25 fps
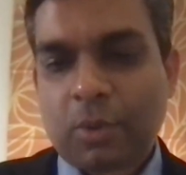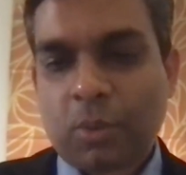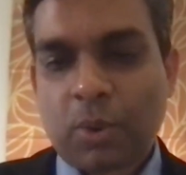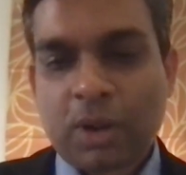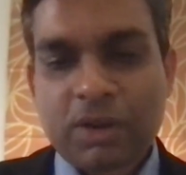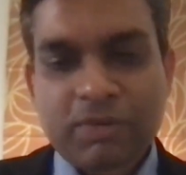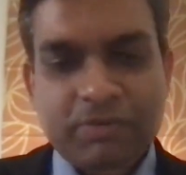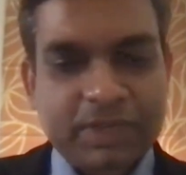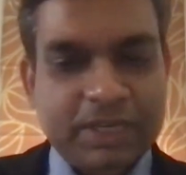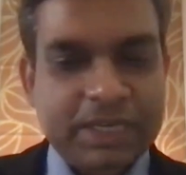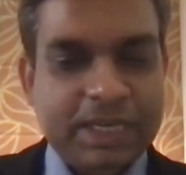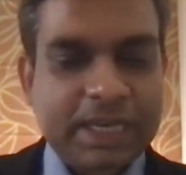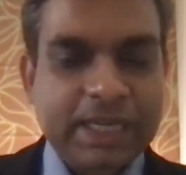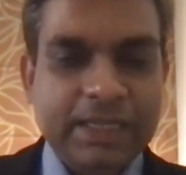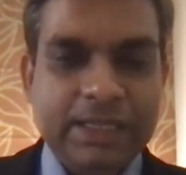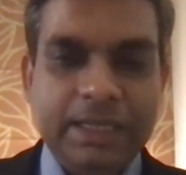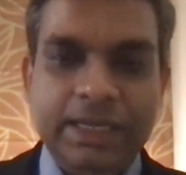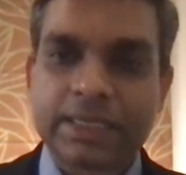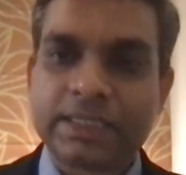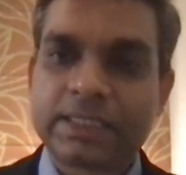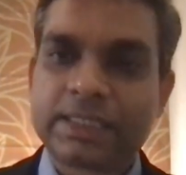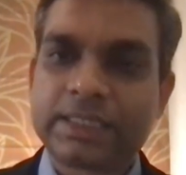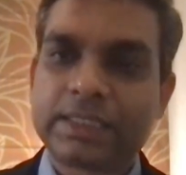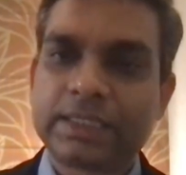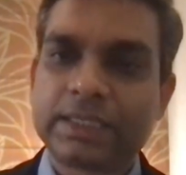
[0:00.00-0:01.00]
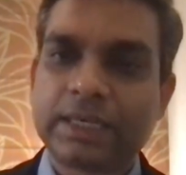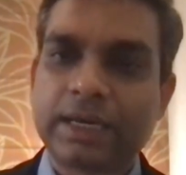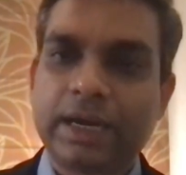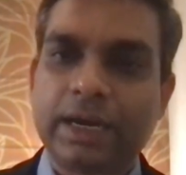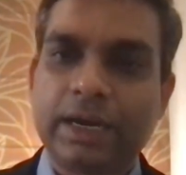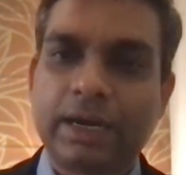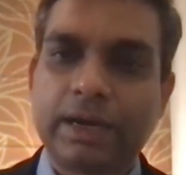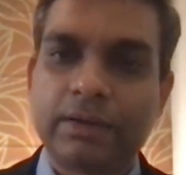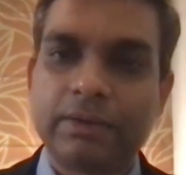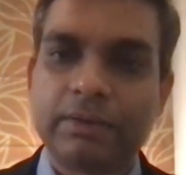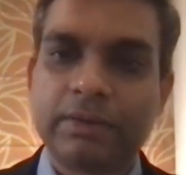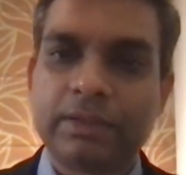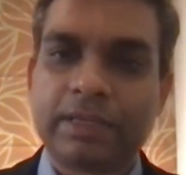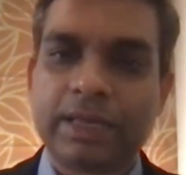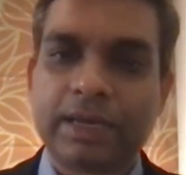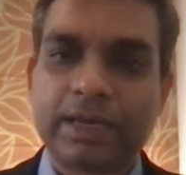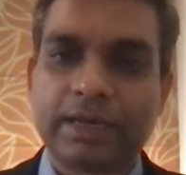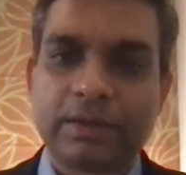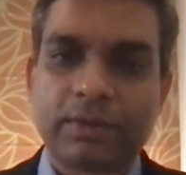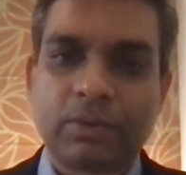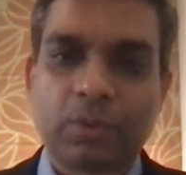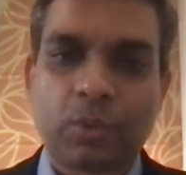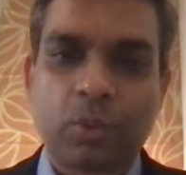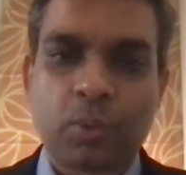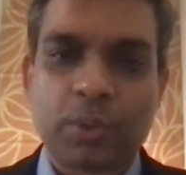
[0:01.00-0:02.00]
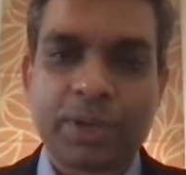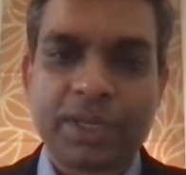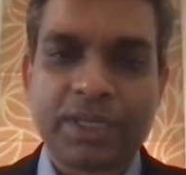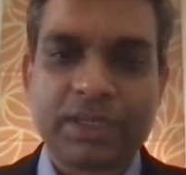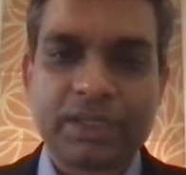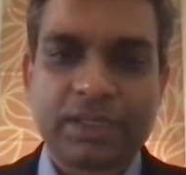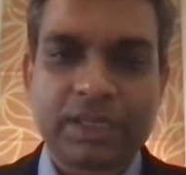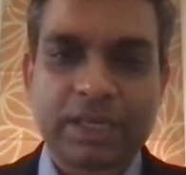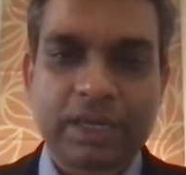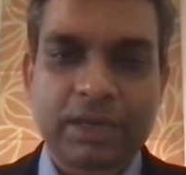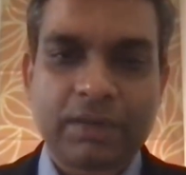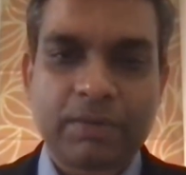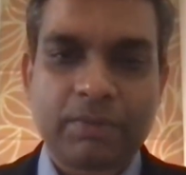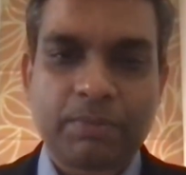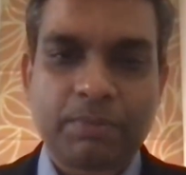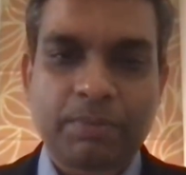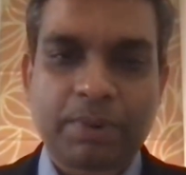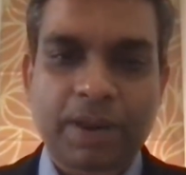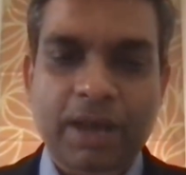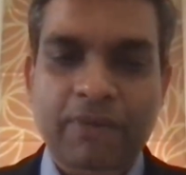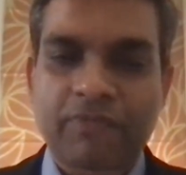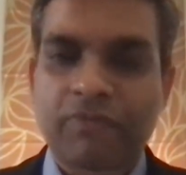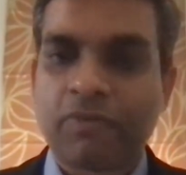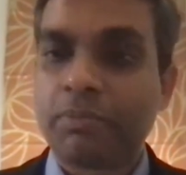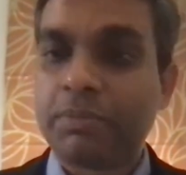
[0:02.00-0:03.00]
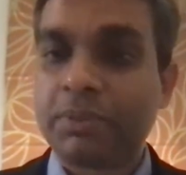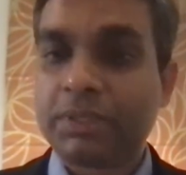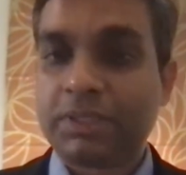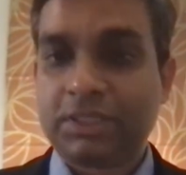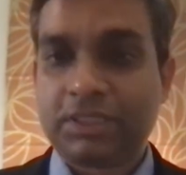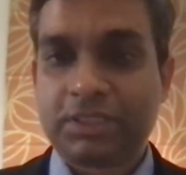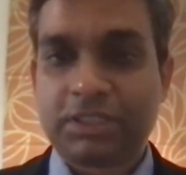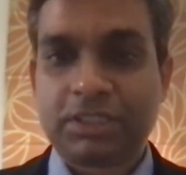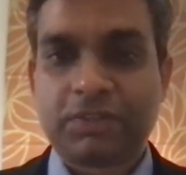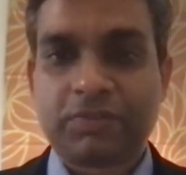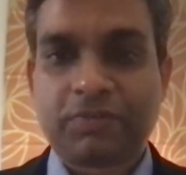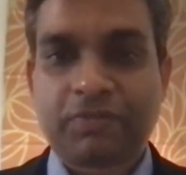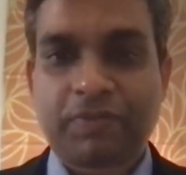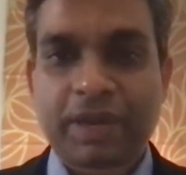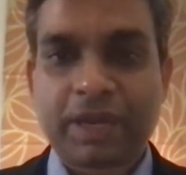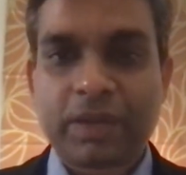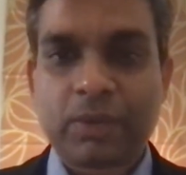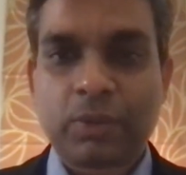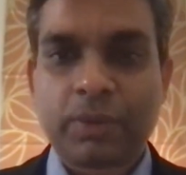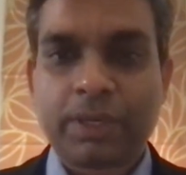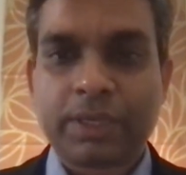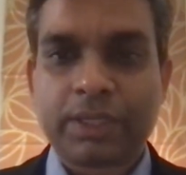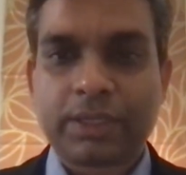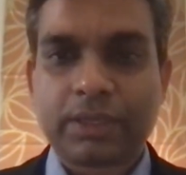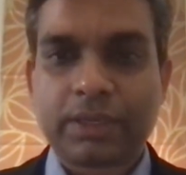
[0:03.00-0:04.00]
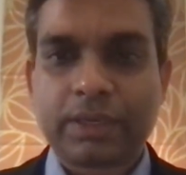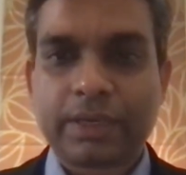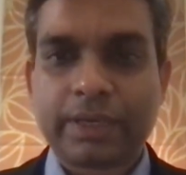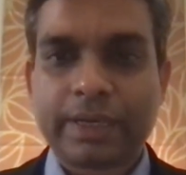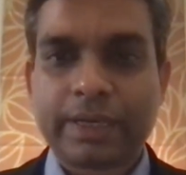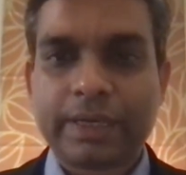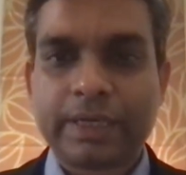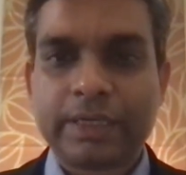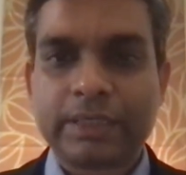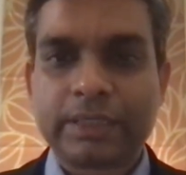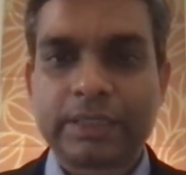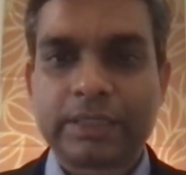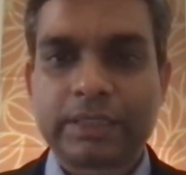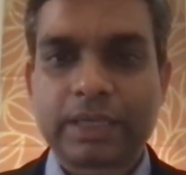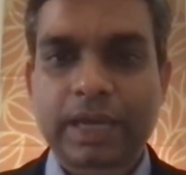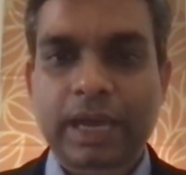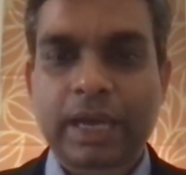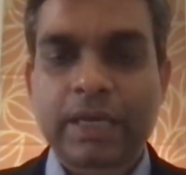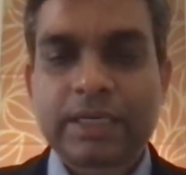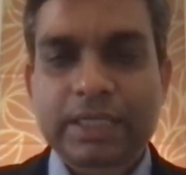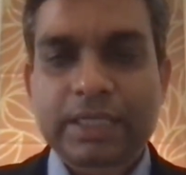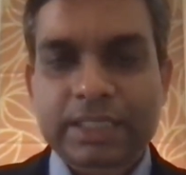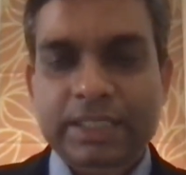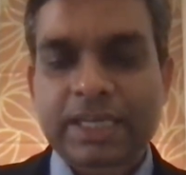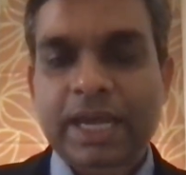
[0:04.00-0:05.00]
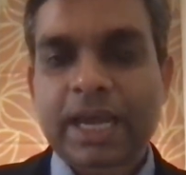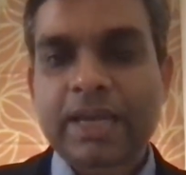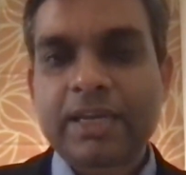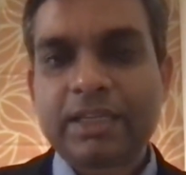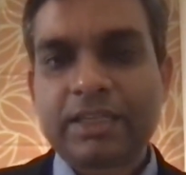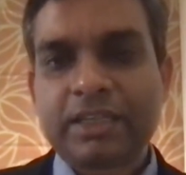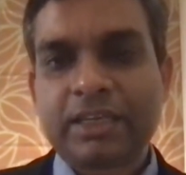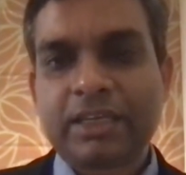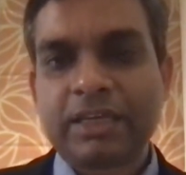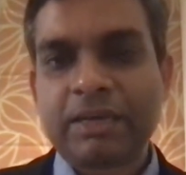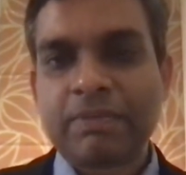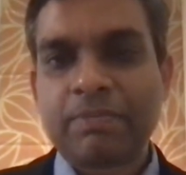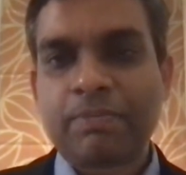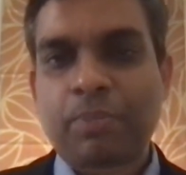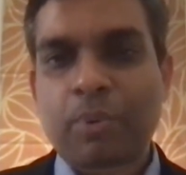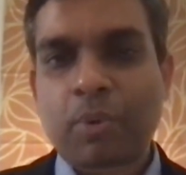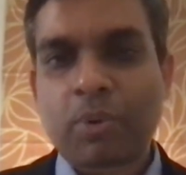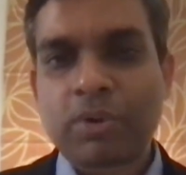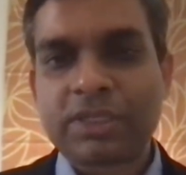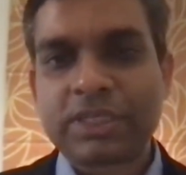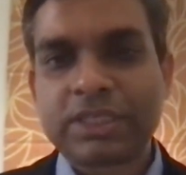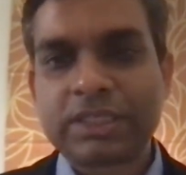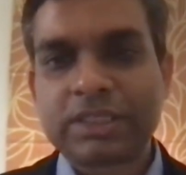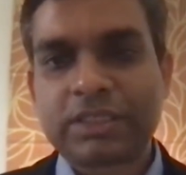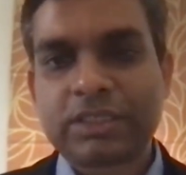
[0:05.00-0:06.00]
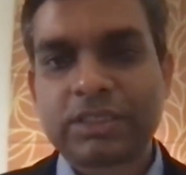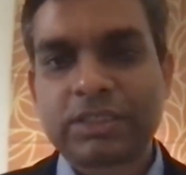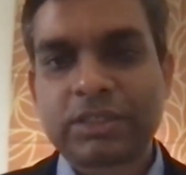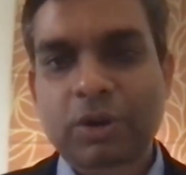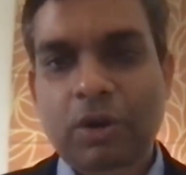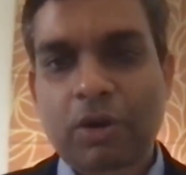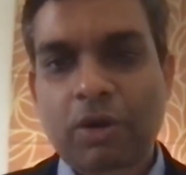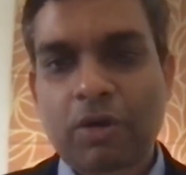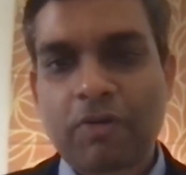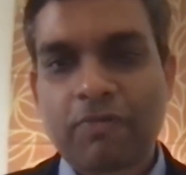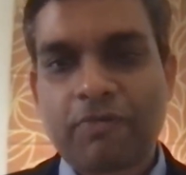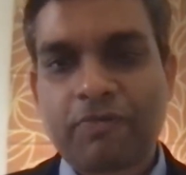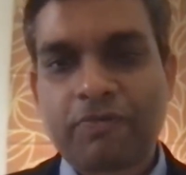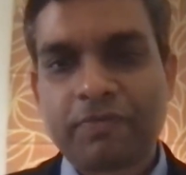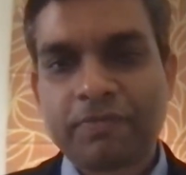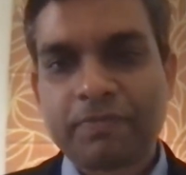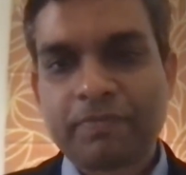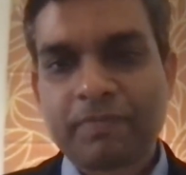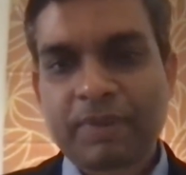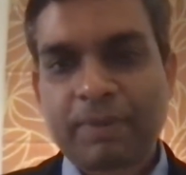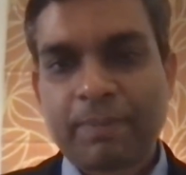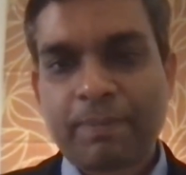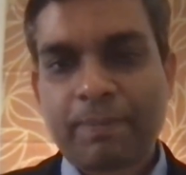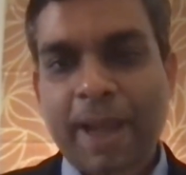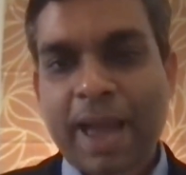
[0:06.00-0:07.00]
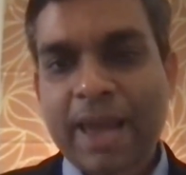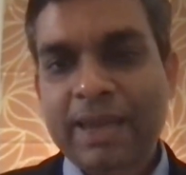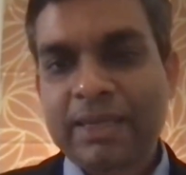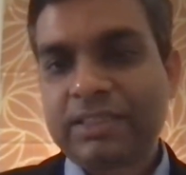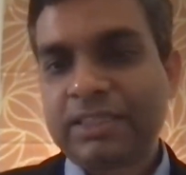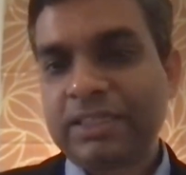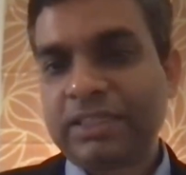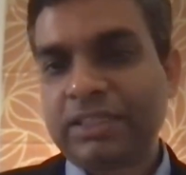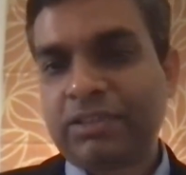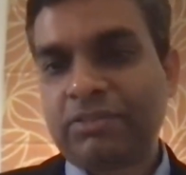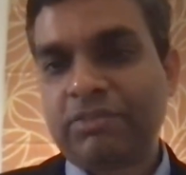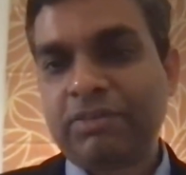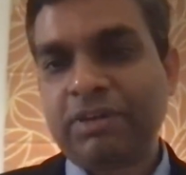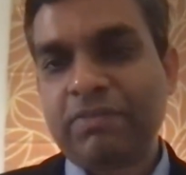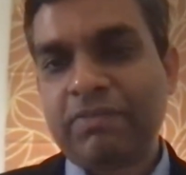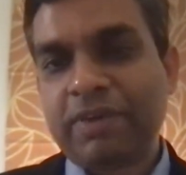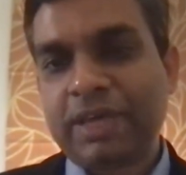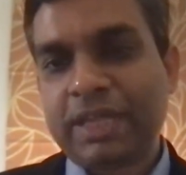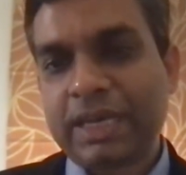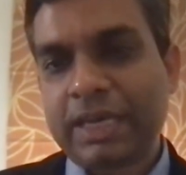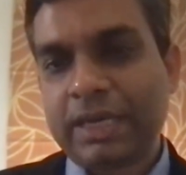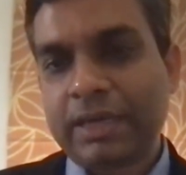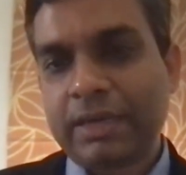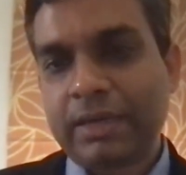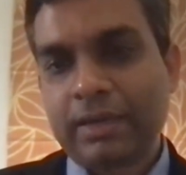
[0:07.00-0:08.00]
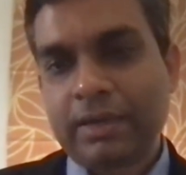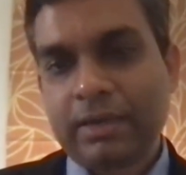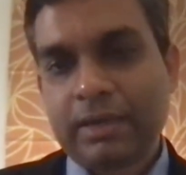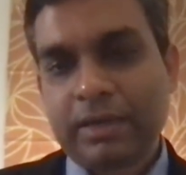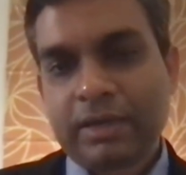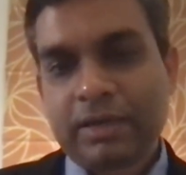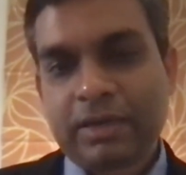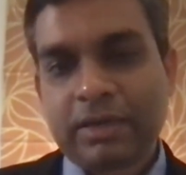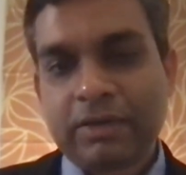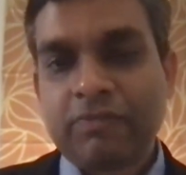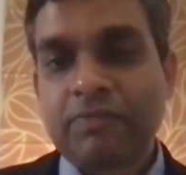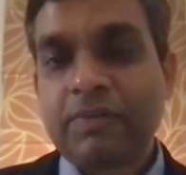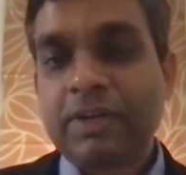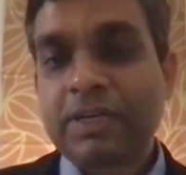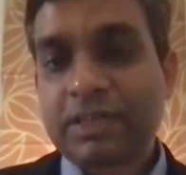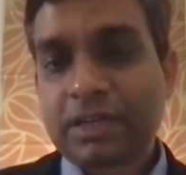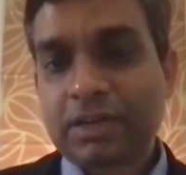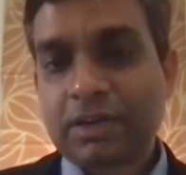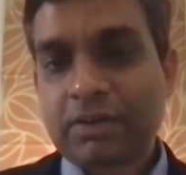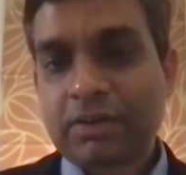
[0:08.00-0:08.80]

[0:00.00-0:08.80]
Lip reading: One of the key things that we see platform businesses fail with is understanding the importance of balancing three very conflicting